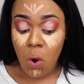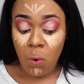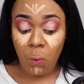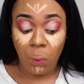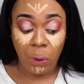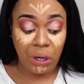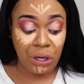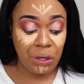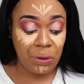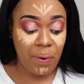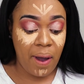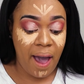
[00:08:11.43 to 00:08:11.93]

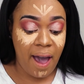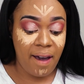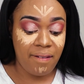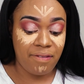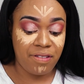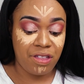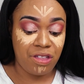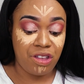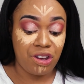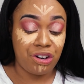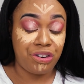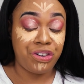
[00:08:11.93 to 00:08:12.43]
When you
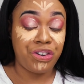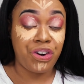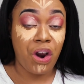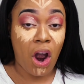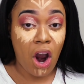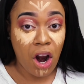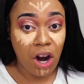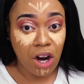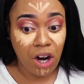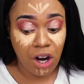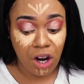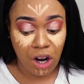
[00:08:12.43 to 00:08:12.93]
have the
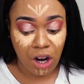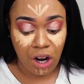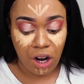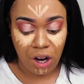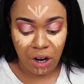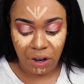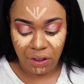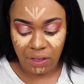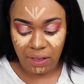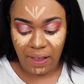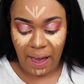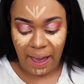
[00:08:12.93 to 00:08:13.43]

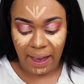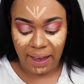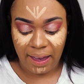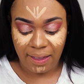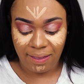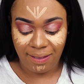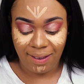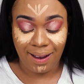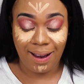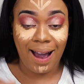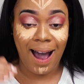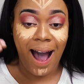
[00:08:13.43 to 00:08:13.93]
darker,
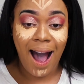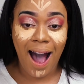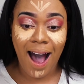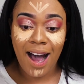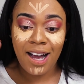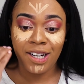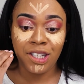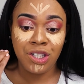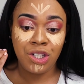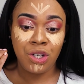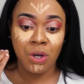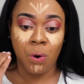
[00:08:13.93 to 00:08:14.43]
like the
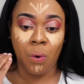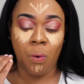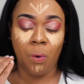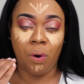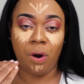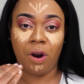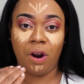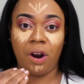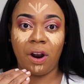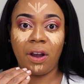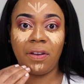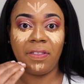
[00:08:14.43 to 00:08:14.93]

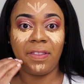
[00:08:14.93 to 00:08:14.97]
contour,